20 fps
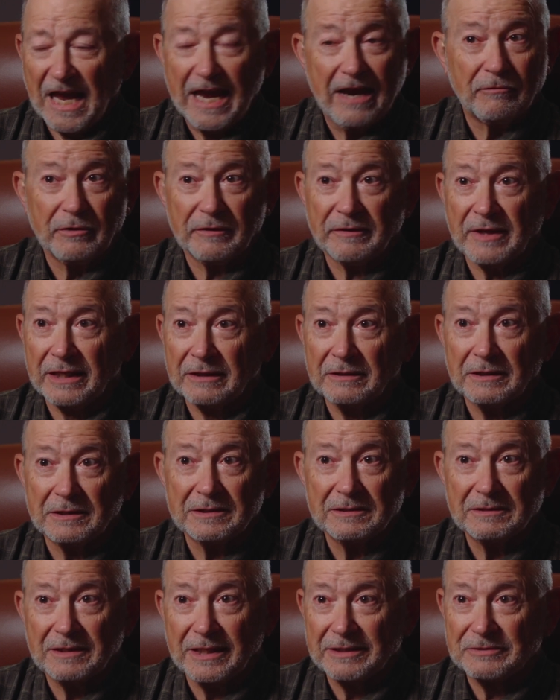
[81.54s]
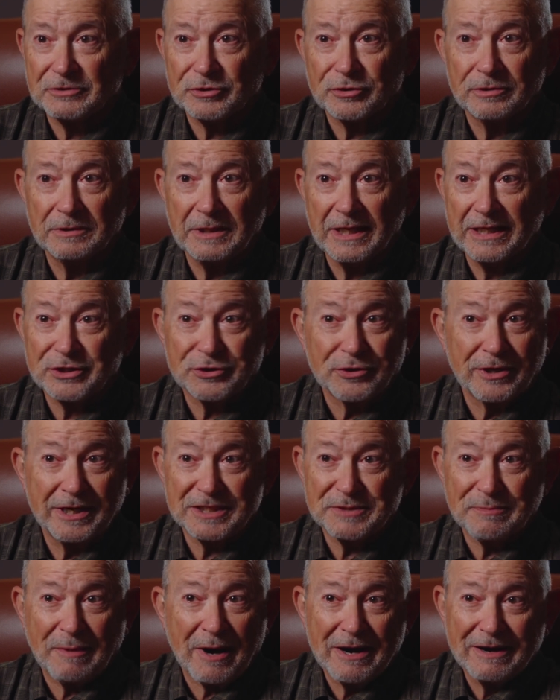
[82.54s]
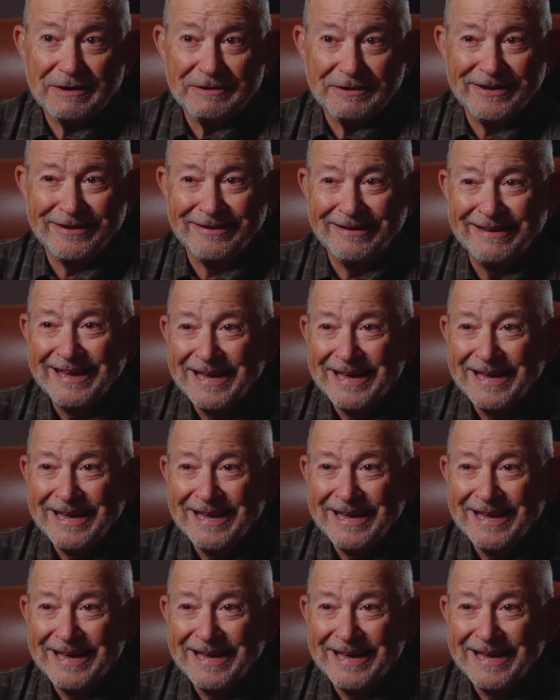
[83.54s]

everything that has transpired.